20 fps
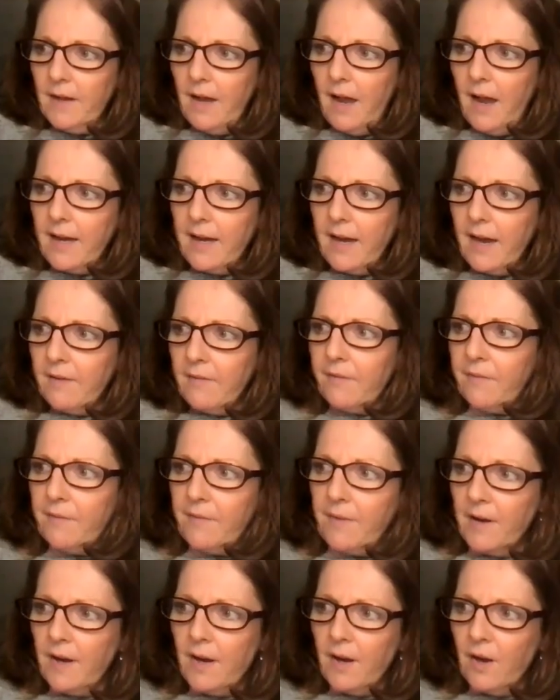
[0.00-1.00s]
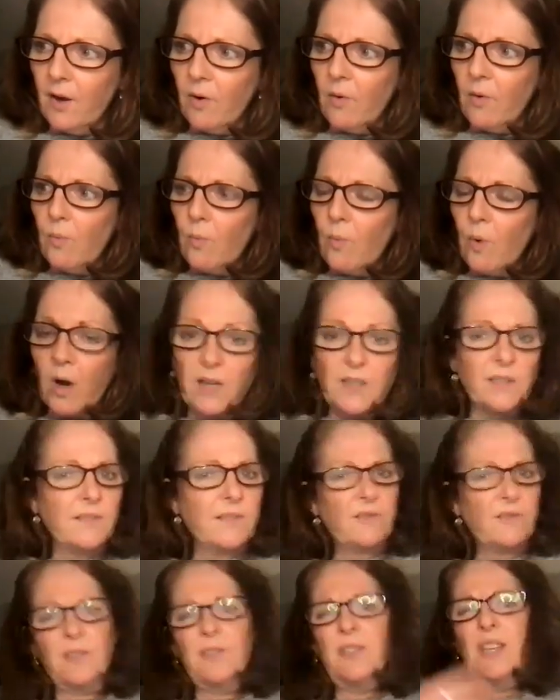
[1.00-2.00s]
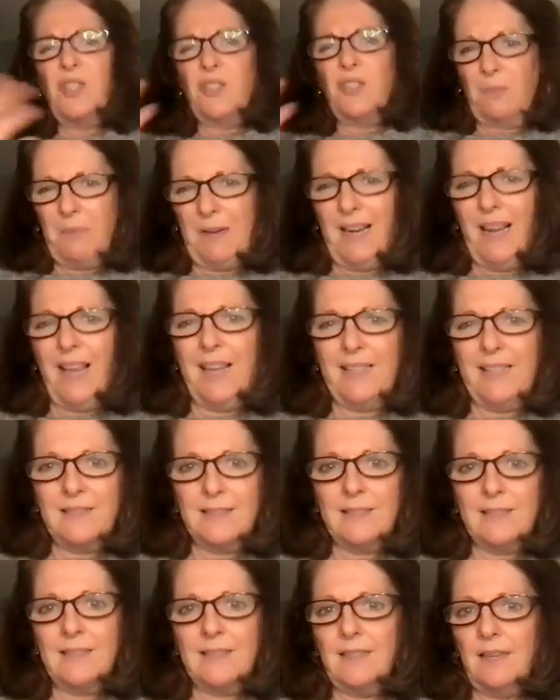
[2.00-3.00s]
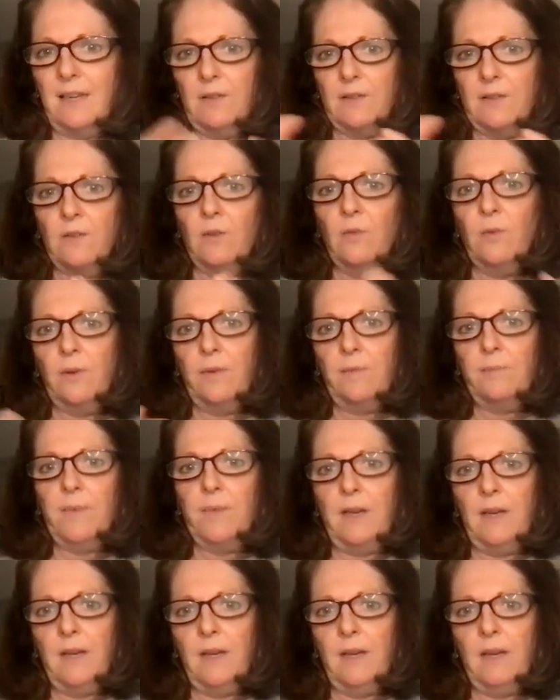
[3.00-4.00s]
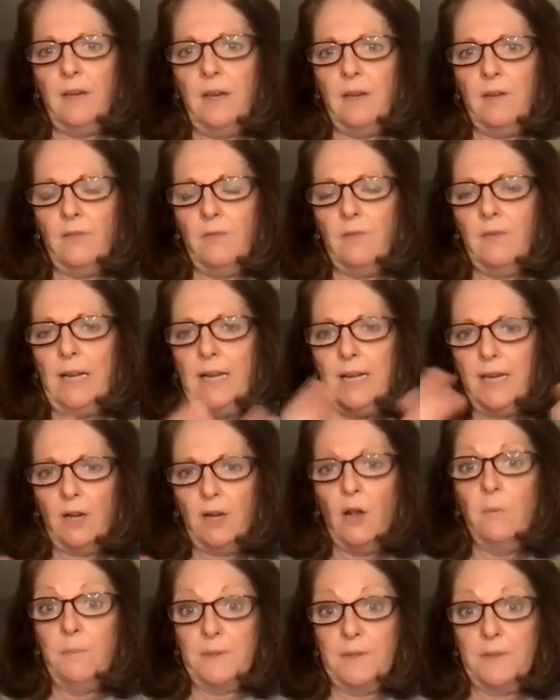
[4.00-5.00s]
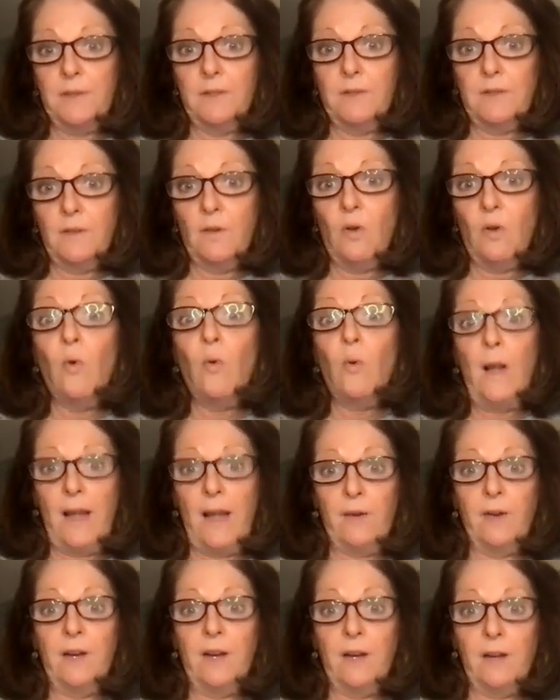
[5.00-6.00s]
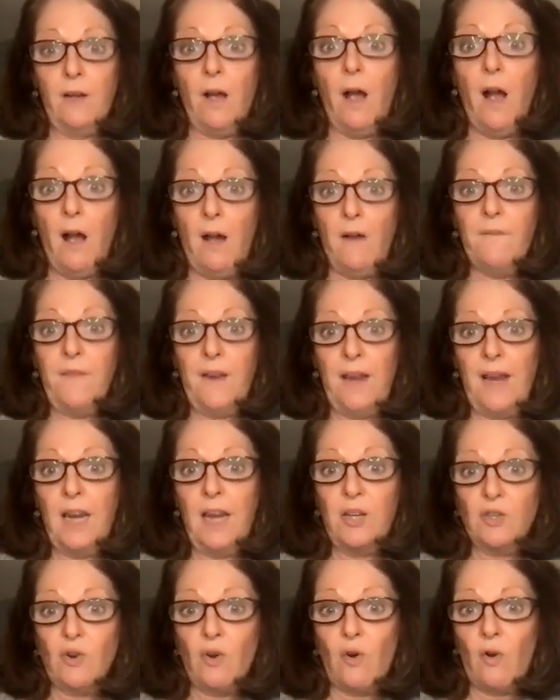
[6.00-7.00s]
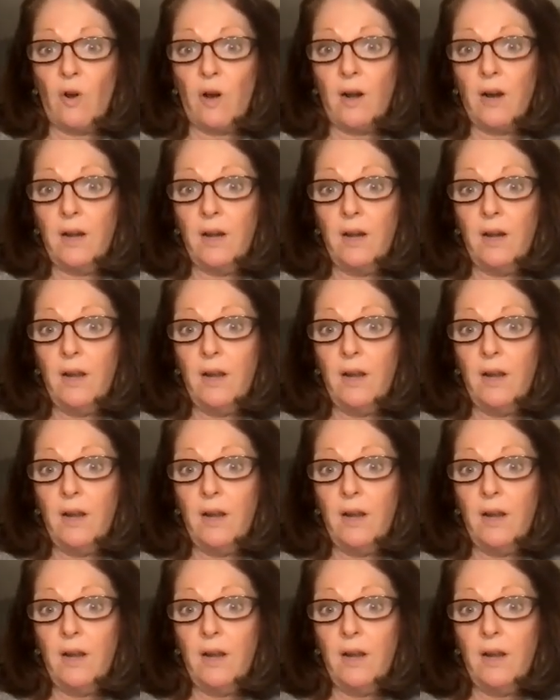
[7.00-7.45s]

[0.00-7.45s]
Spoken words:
have worked on strategic plans, you know, so it really encompasses the whole area of HR.